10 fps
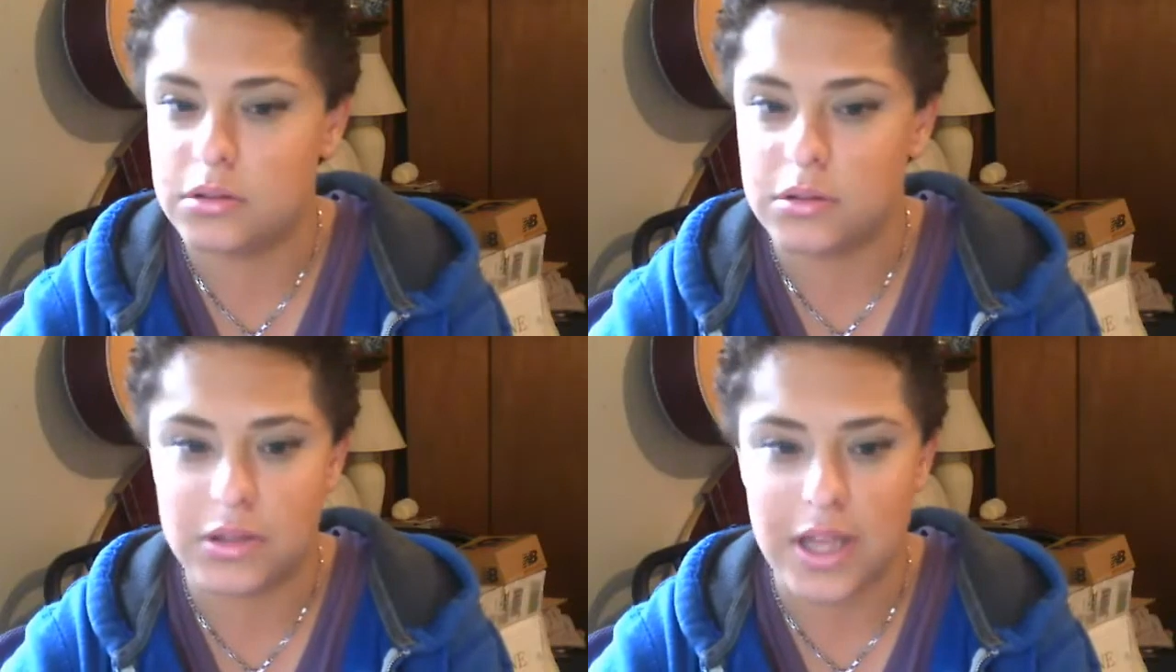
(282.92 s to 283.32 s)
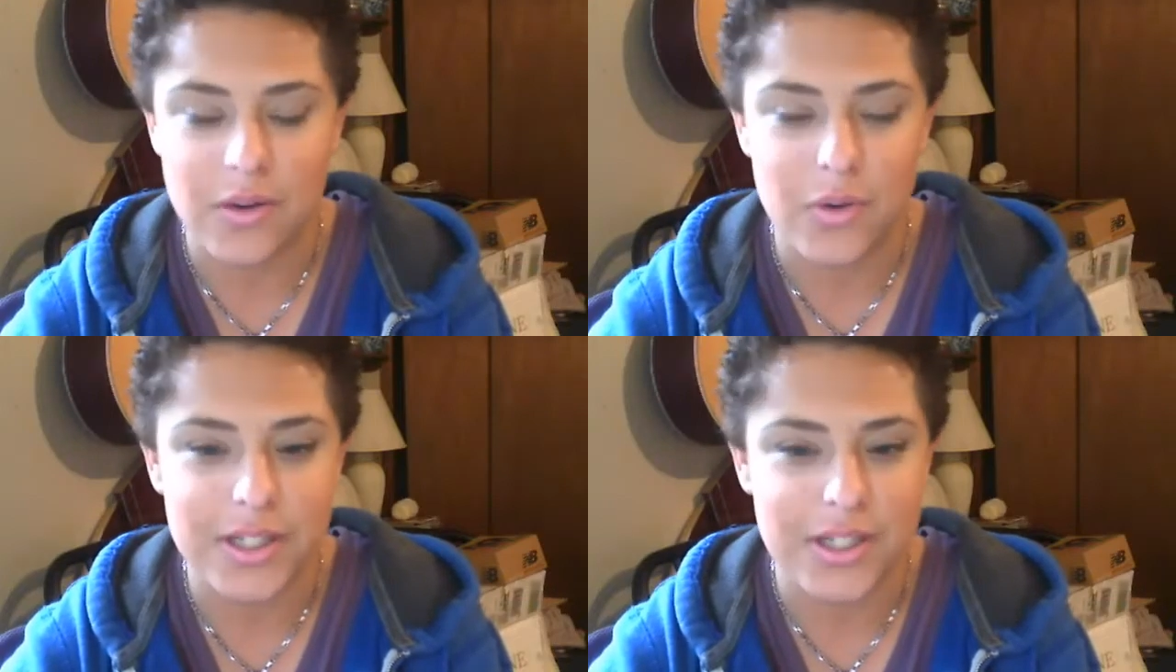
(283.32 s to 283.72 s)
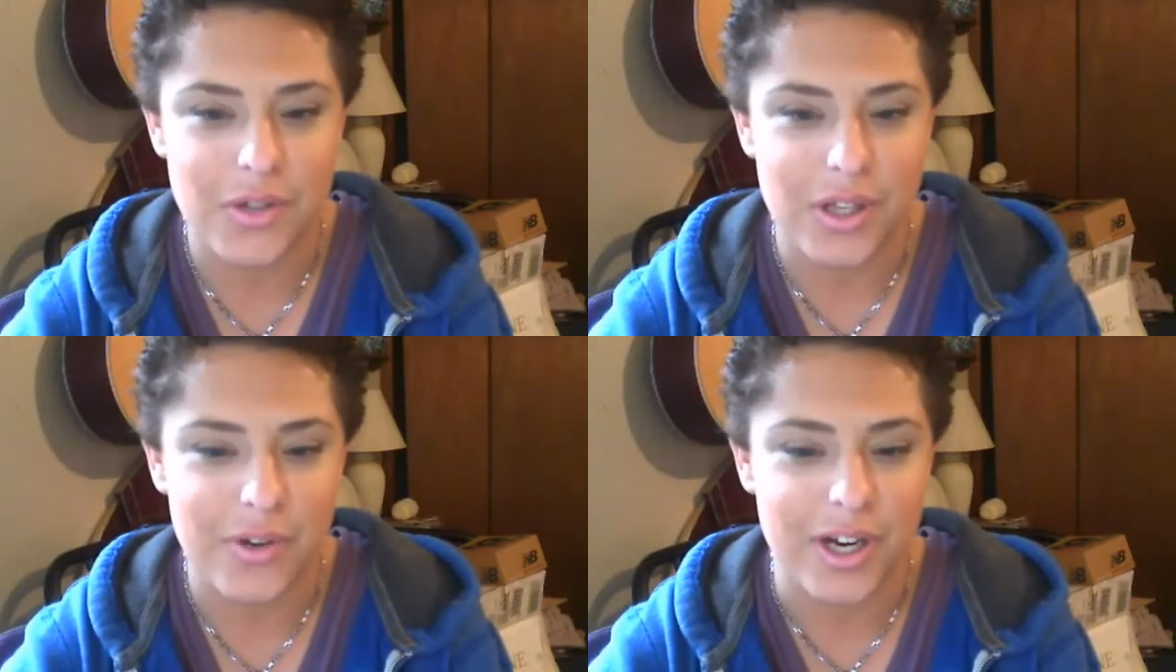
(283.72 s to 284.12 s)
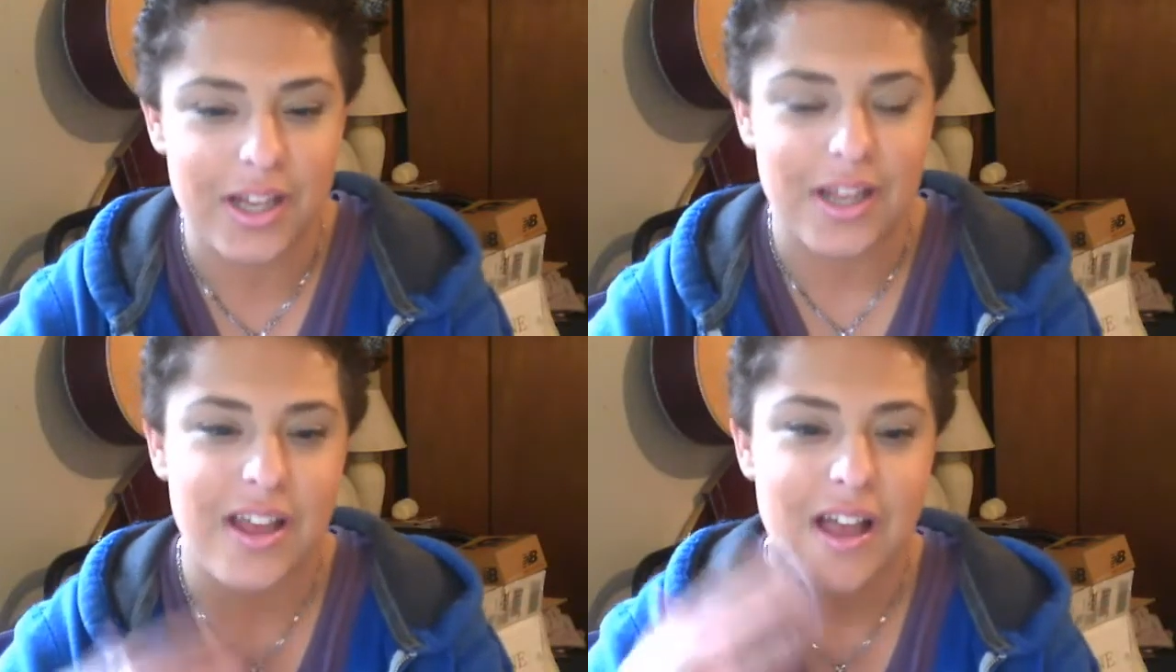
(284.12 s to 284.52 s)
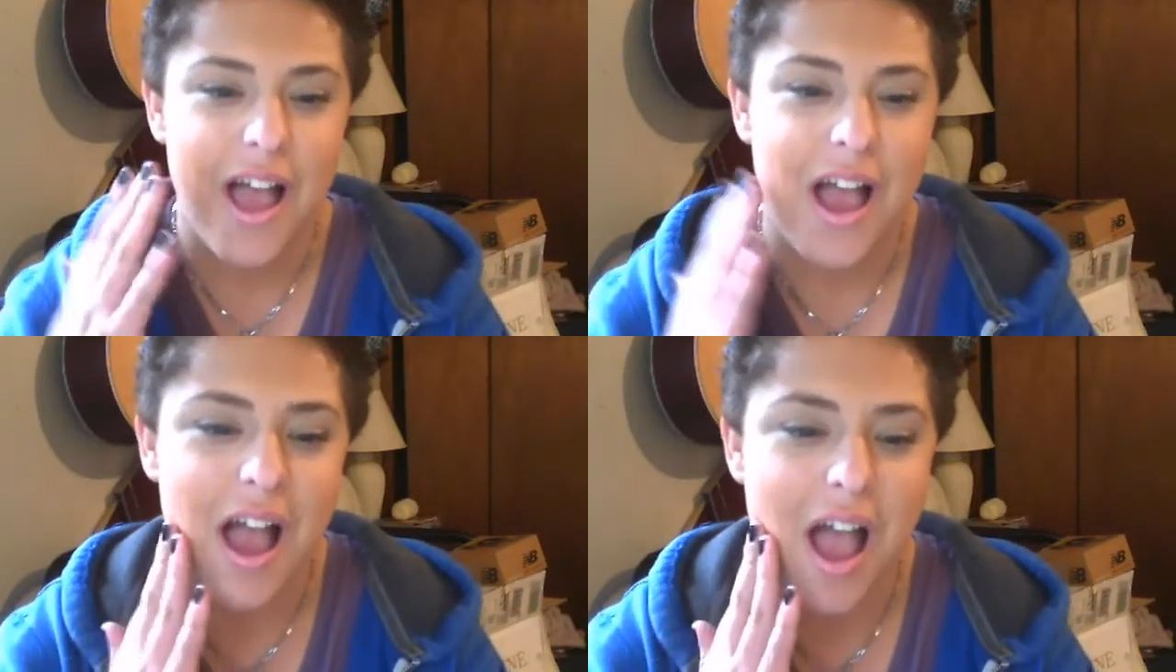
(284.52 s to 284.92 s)
That noise is really weird.
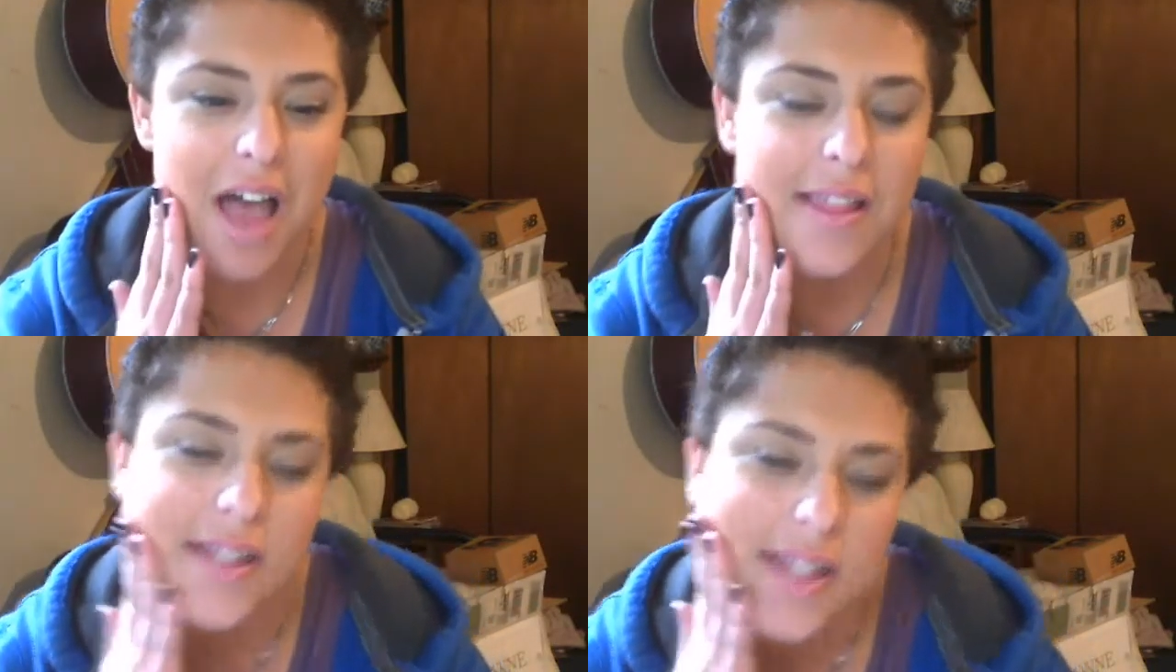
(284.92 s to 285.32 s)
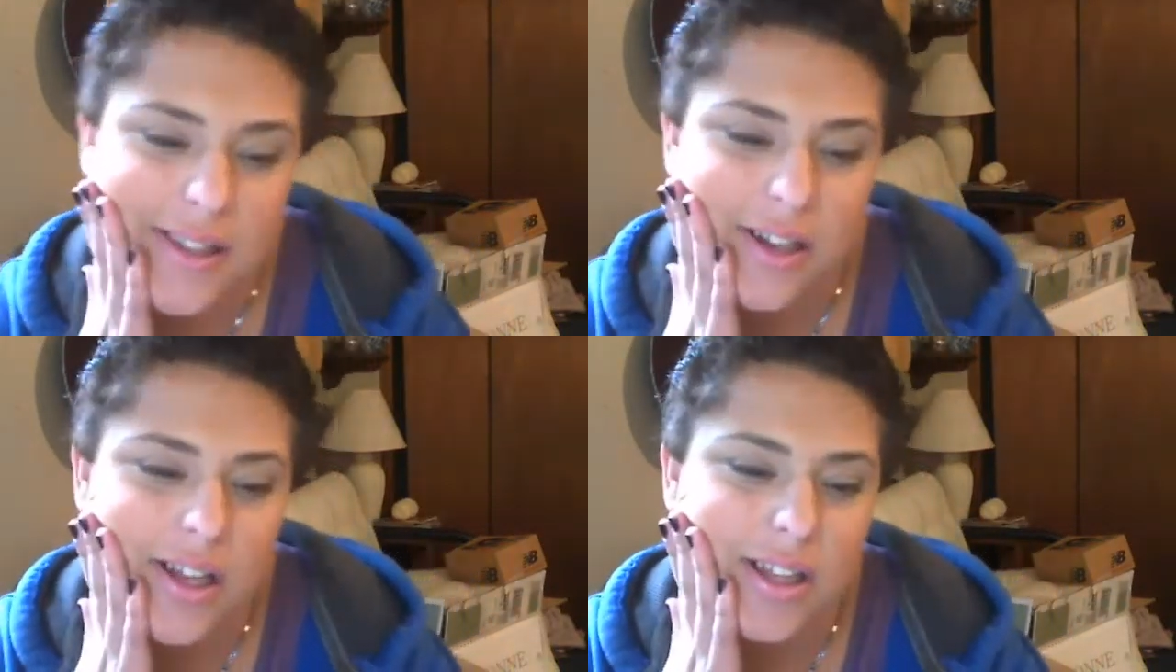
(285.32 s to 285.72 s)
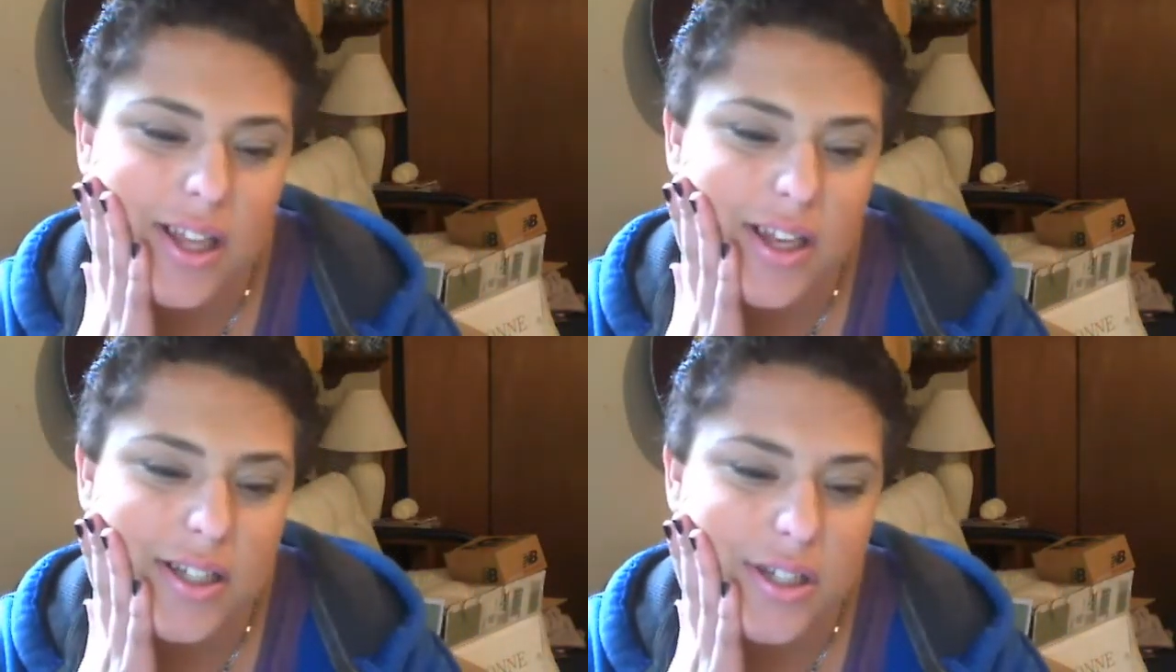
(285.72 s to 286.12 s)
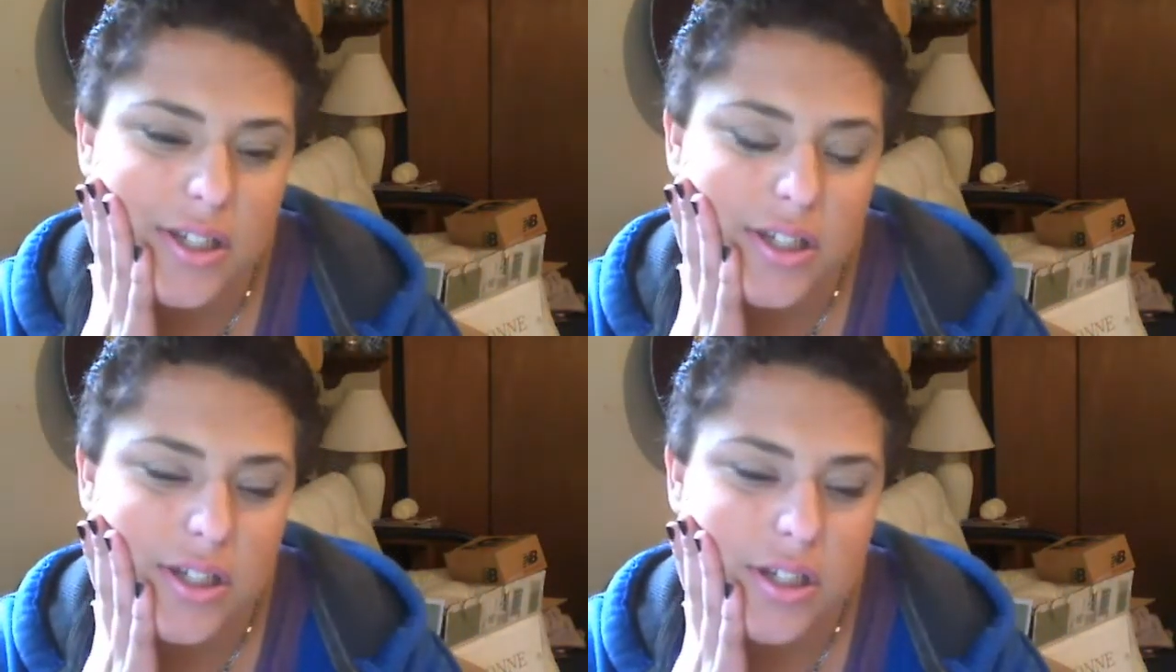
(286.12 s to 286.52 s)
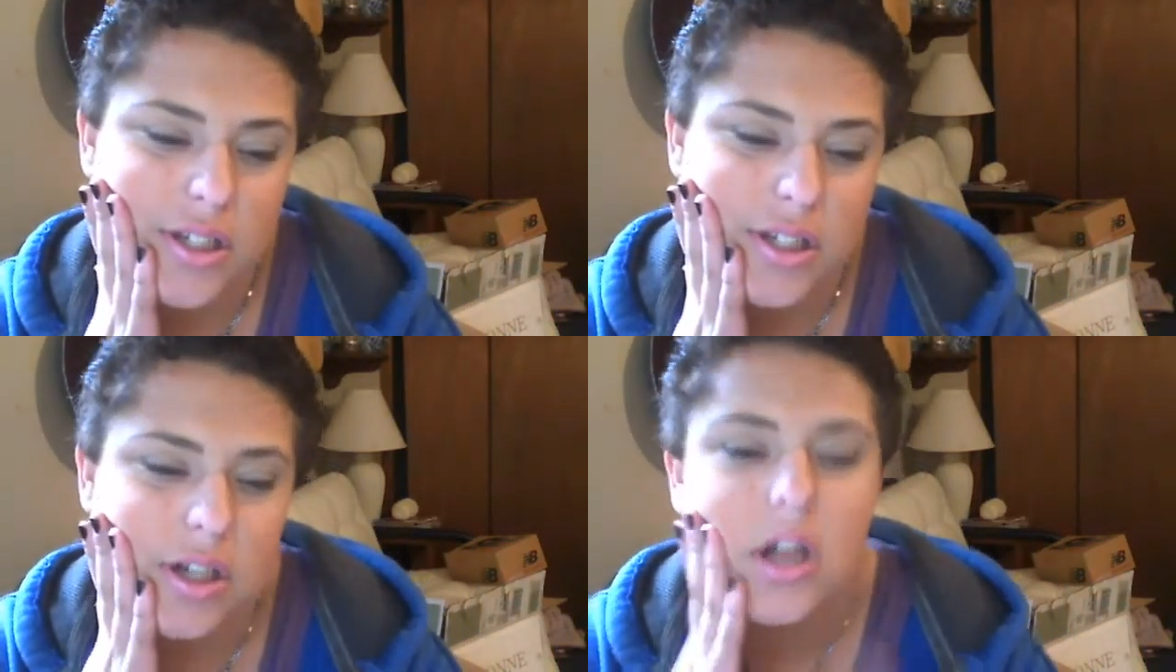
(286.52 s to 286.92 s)
And then sit there like
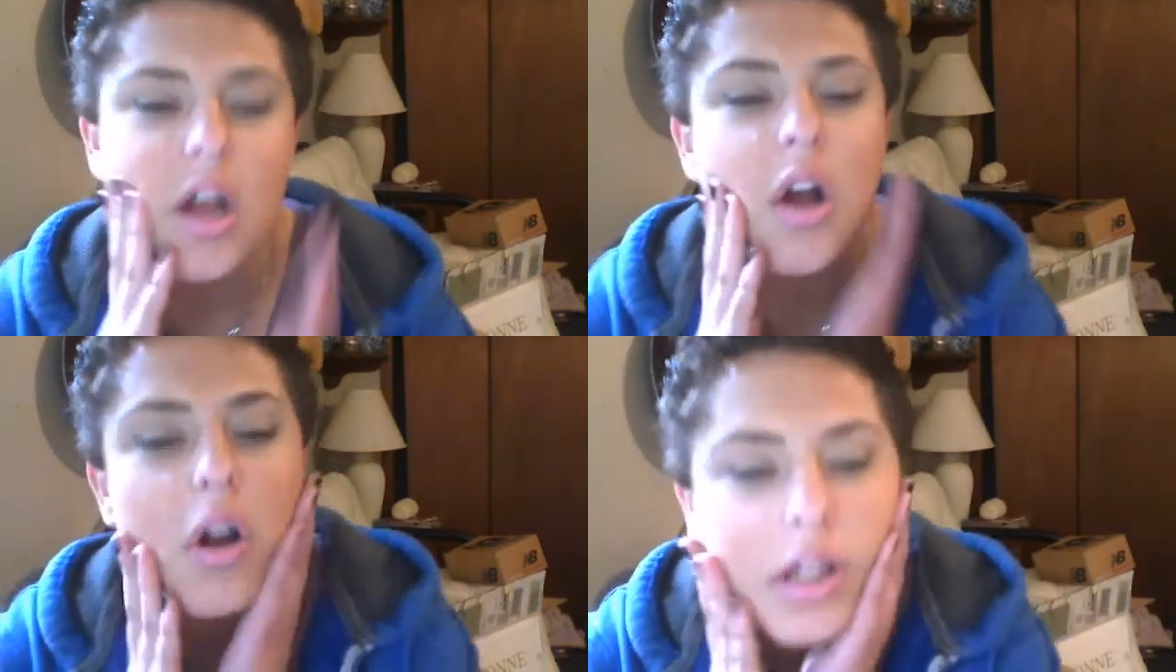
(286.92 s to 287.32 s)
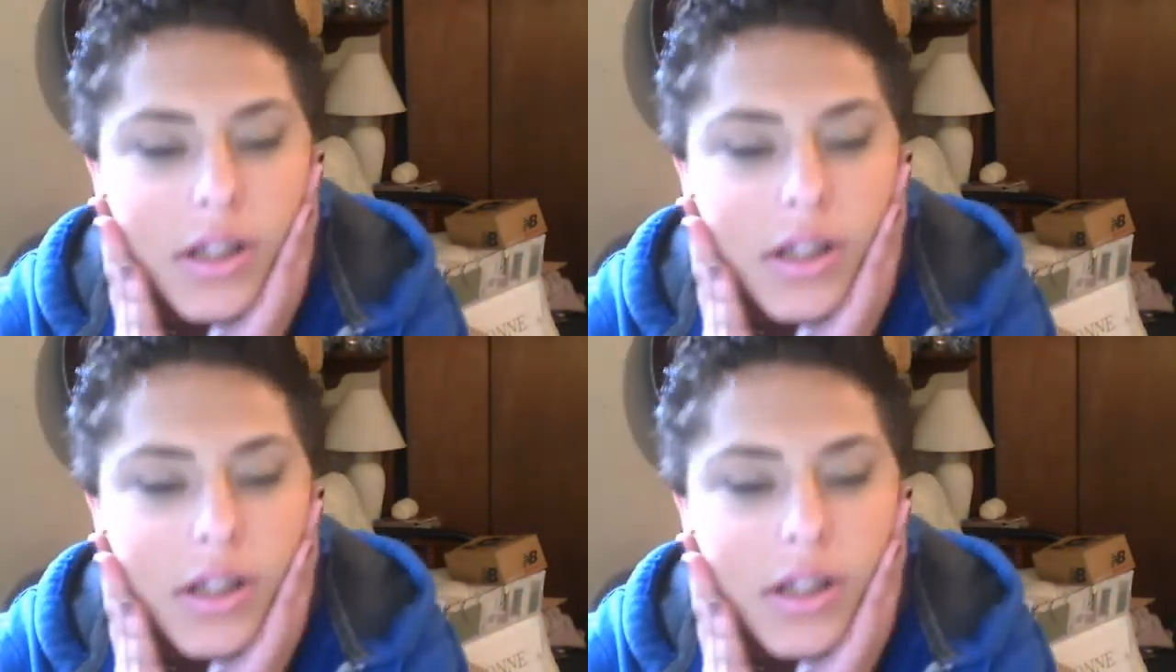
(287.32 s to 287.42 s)
this, or like